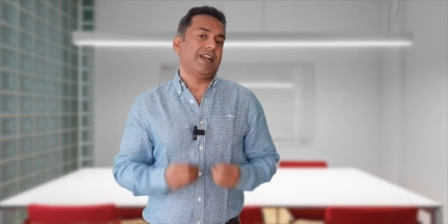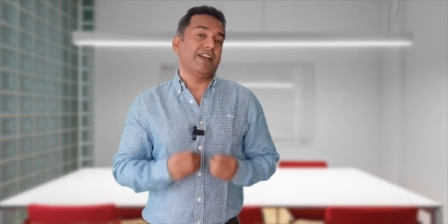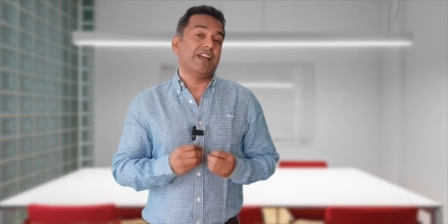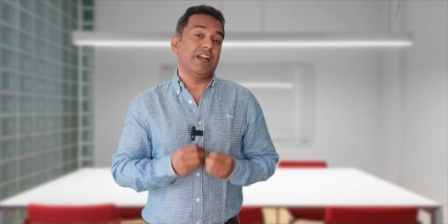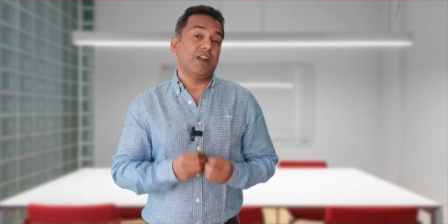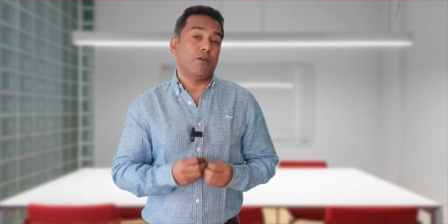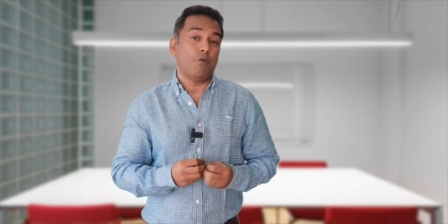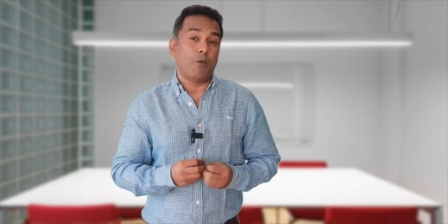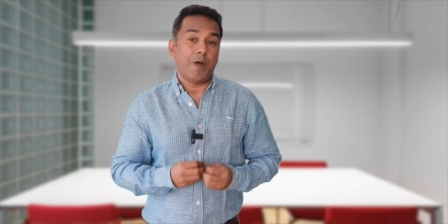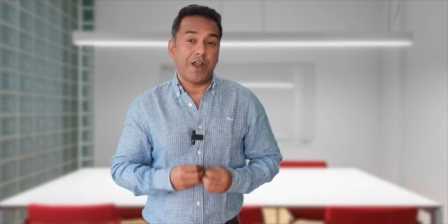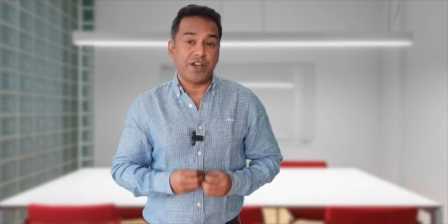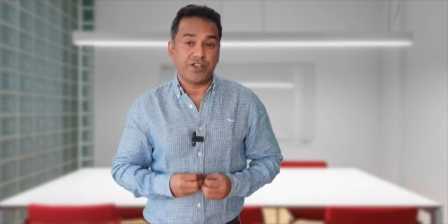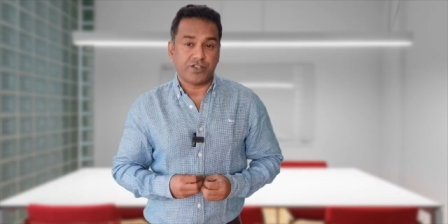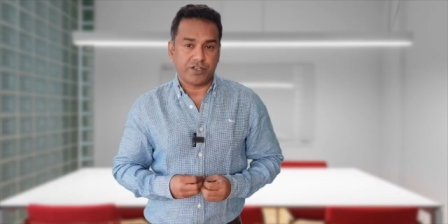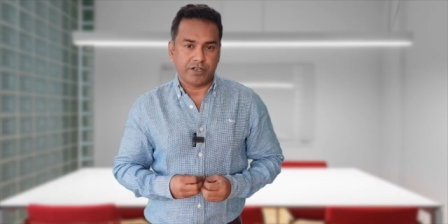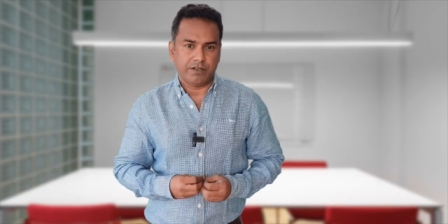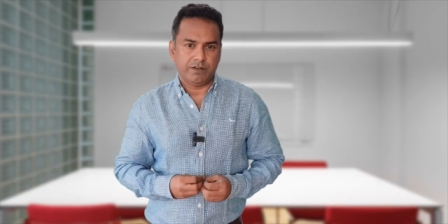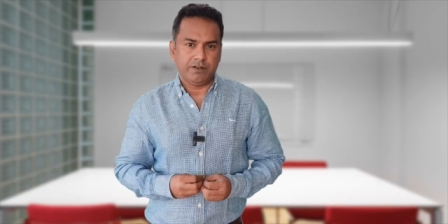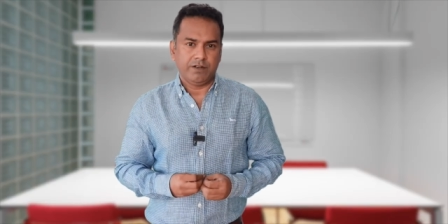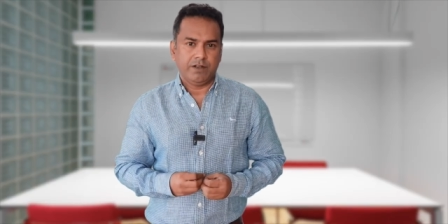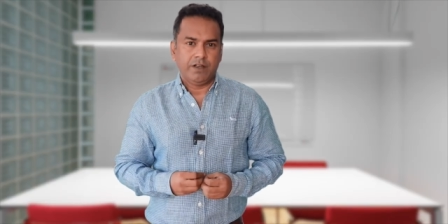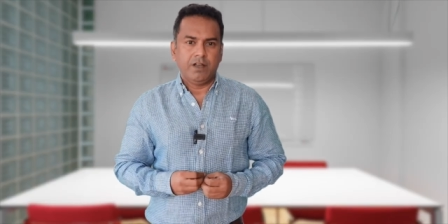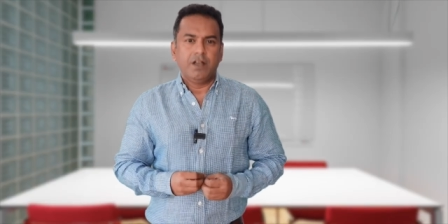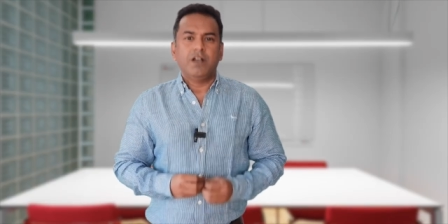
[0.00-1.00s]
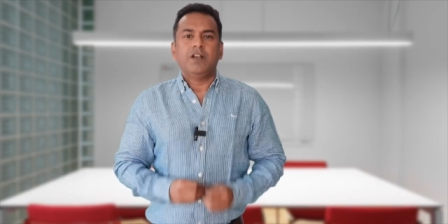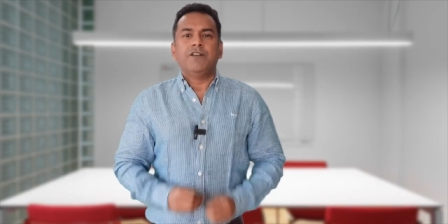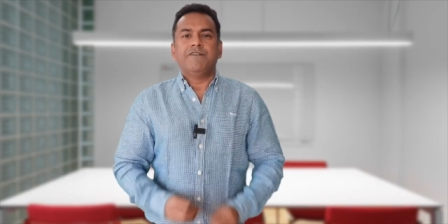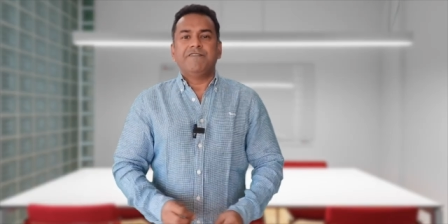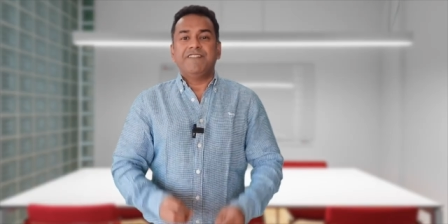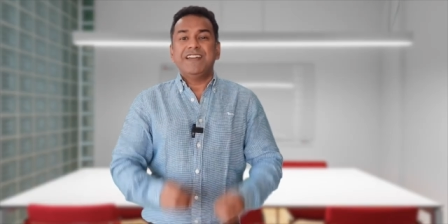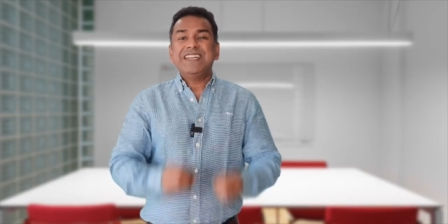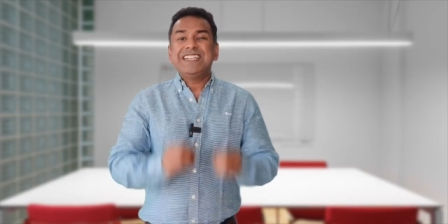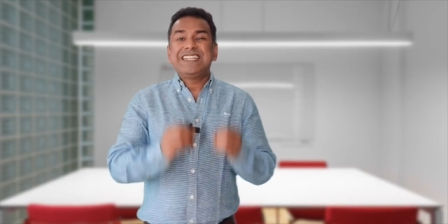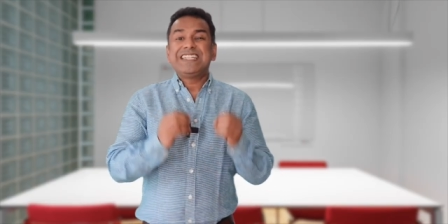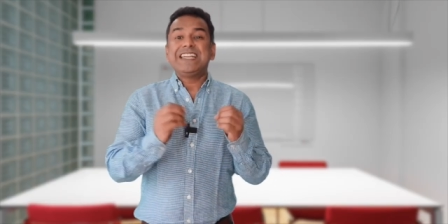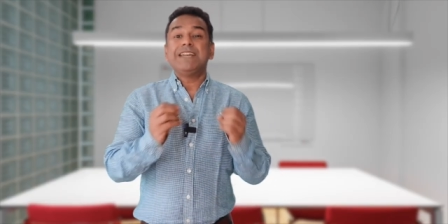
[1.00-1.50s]
and innovation.
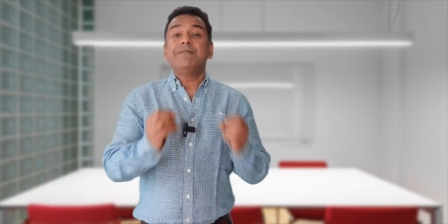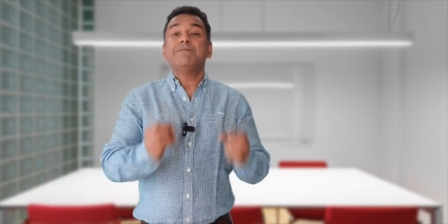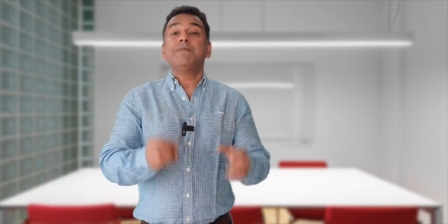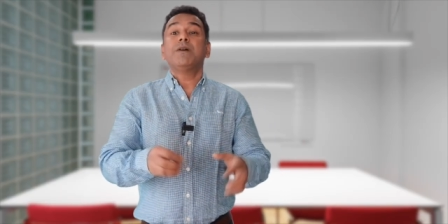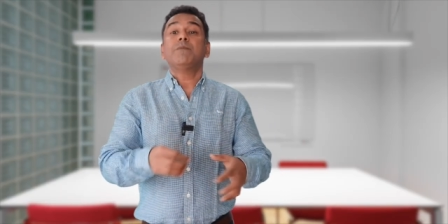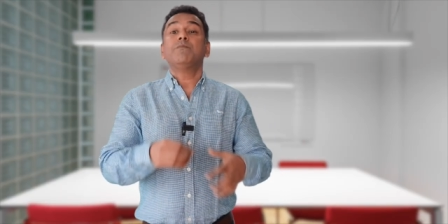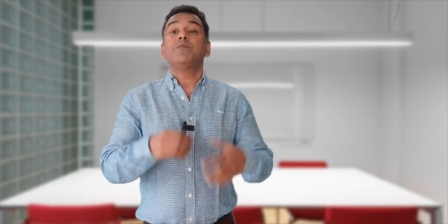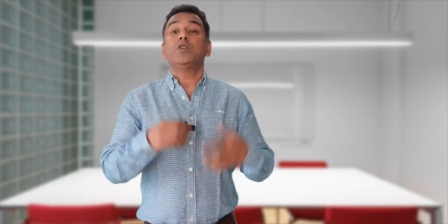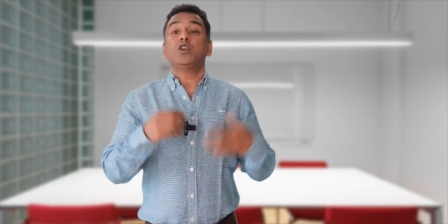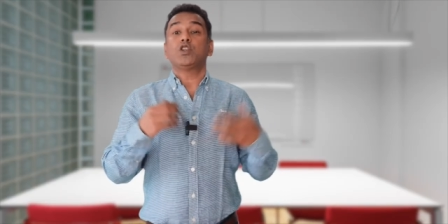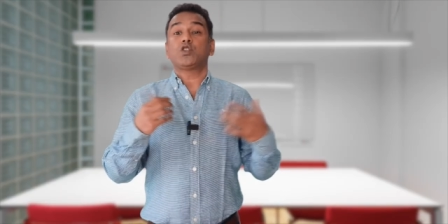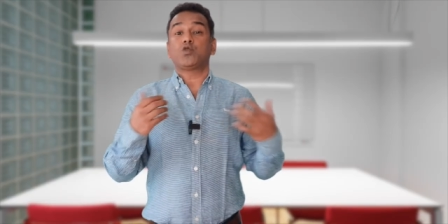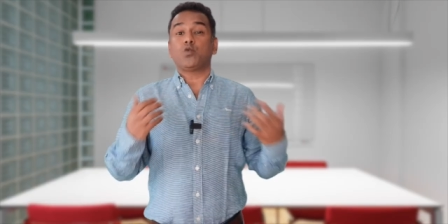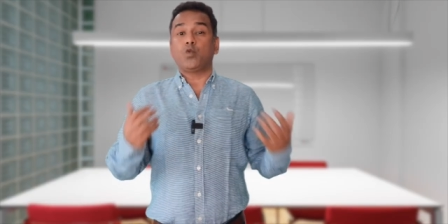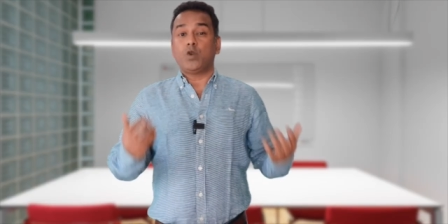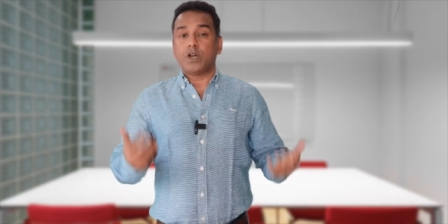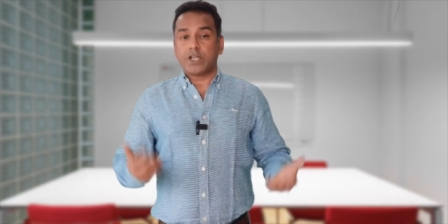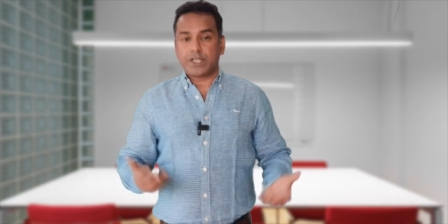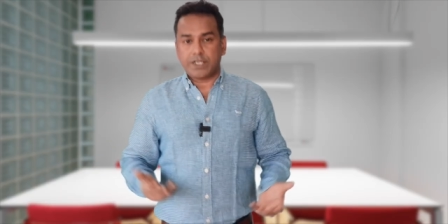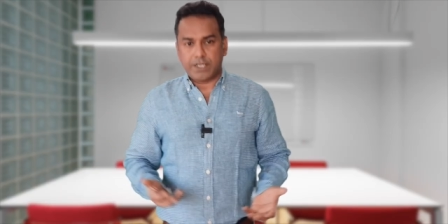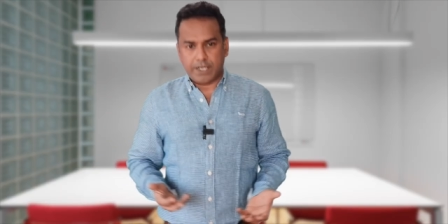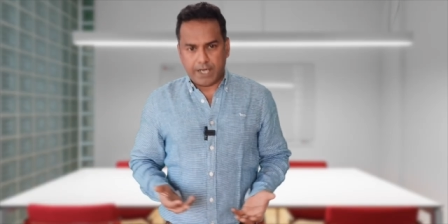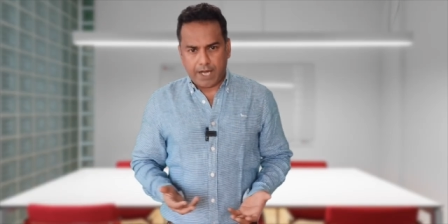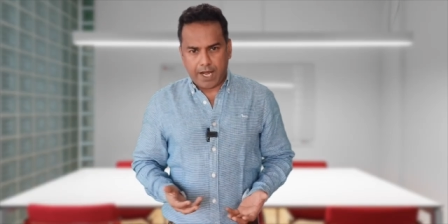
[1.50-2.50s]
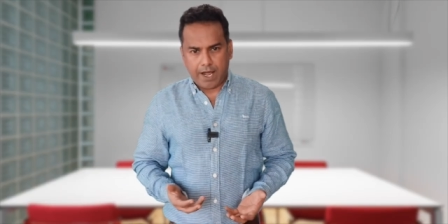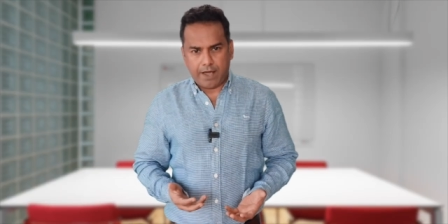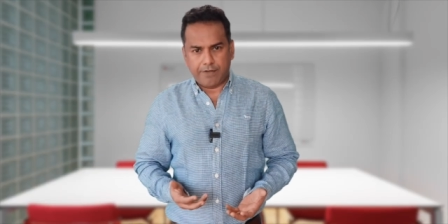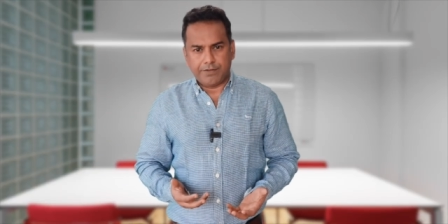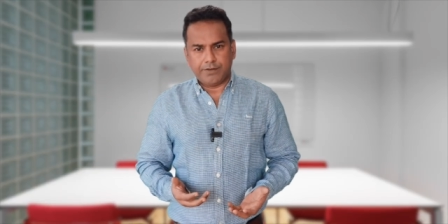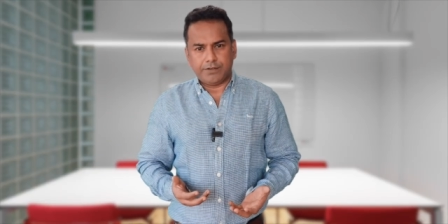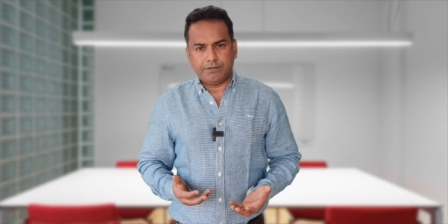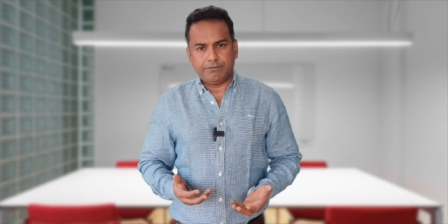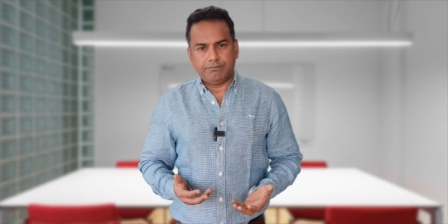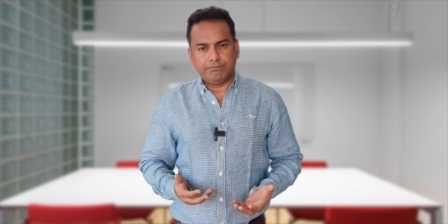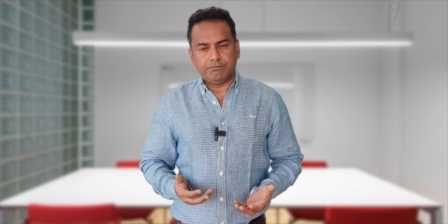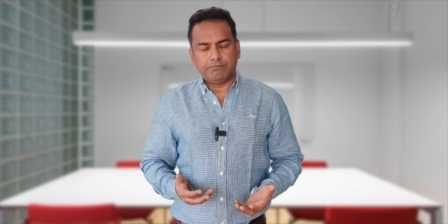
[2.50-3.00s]
When team members work
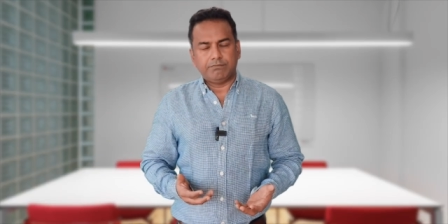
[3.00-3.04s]
together,